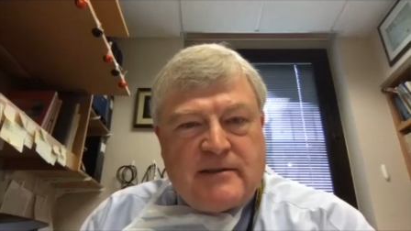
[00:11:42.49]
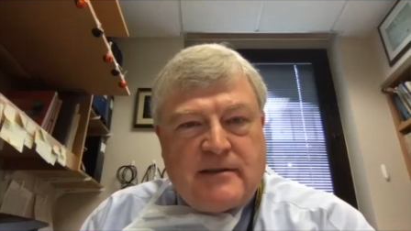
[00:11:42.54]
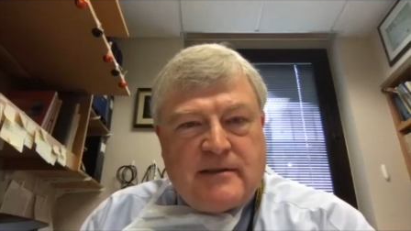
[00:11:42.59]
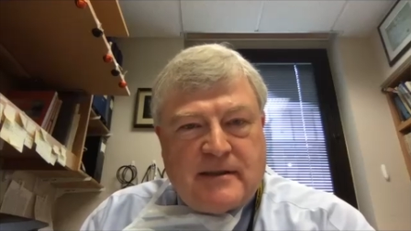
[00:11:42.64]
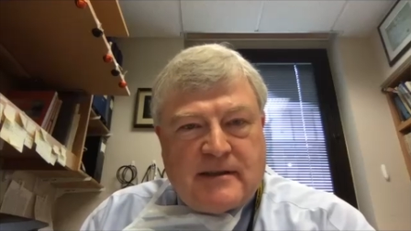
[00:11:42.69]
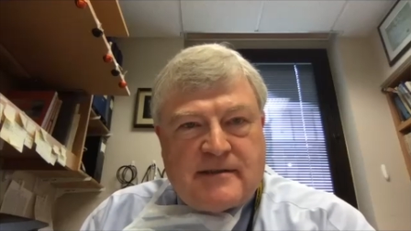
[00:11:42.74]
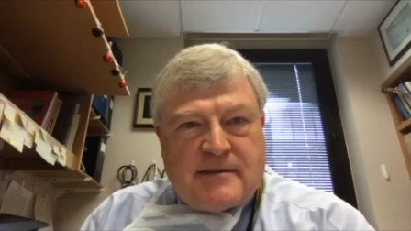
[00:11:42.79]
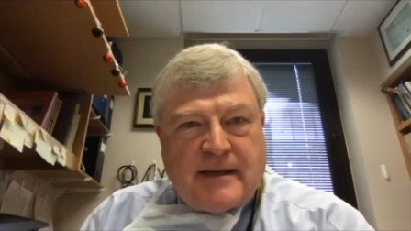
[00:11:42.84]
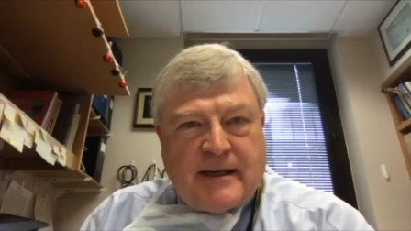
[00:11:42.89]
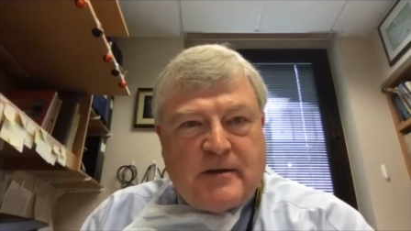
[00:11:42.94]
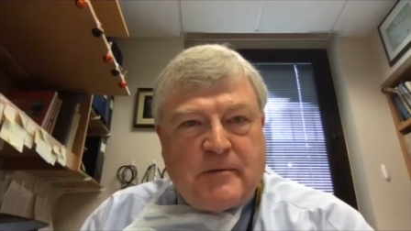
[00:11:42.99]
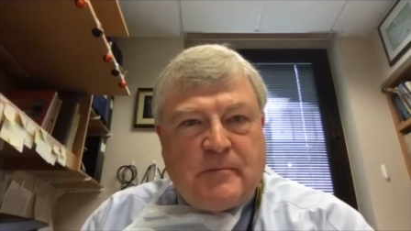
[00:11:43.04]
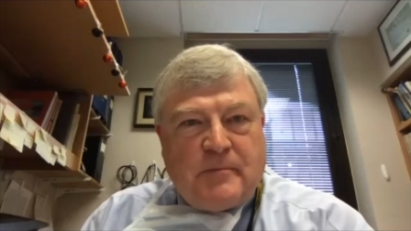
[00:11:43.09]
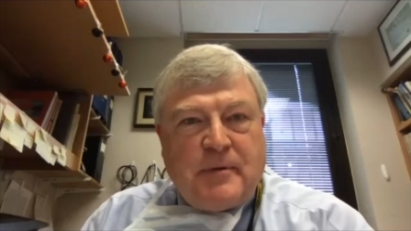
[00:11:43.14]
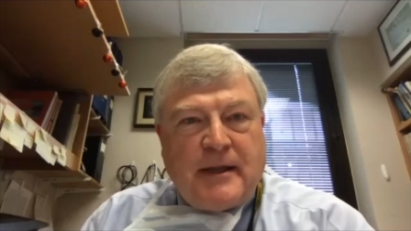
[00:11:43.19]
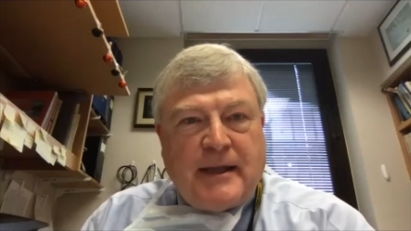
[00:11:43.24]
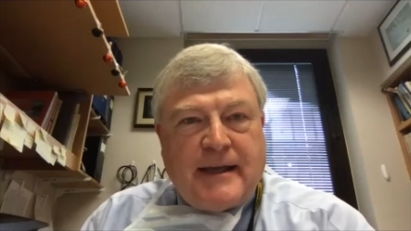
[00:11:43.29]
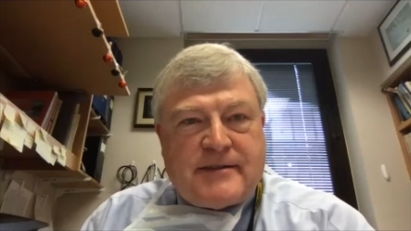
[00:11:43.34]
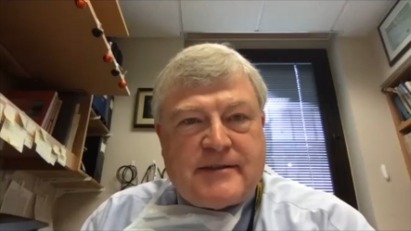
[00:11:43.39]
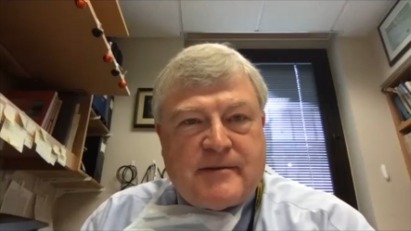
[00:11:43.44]
to the
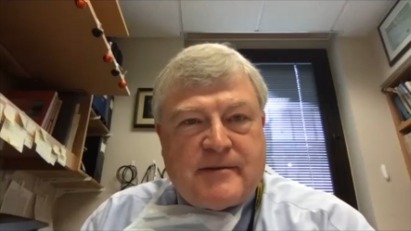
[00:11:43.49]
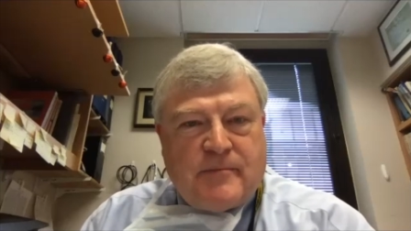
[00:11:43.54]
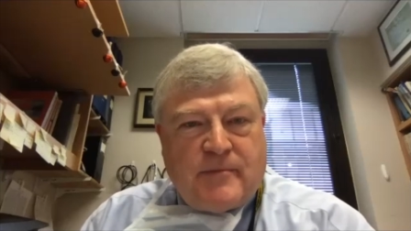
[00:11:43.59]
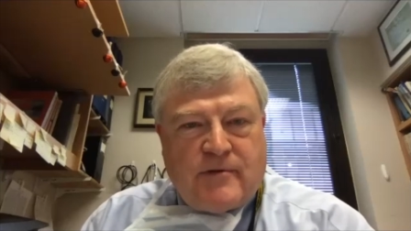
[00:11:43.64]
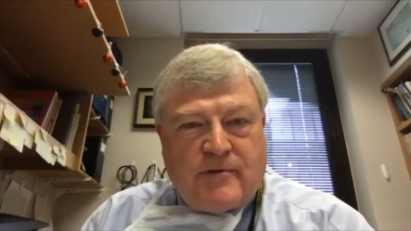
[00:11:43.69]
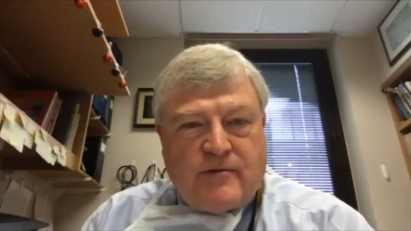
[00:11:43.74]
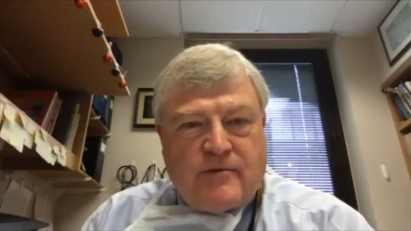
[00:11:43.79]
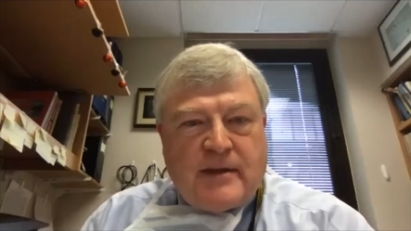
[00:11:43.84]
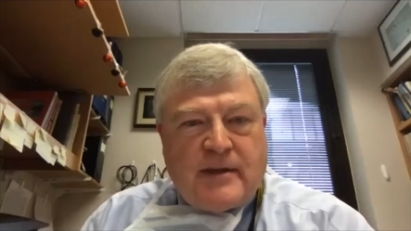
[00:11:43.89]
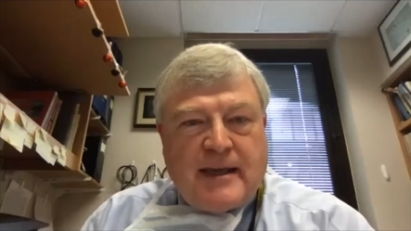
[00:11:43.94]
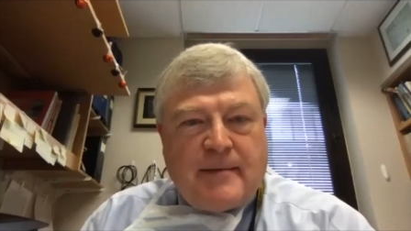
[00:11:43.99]
cytoplasm through the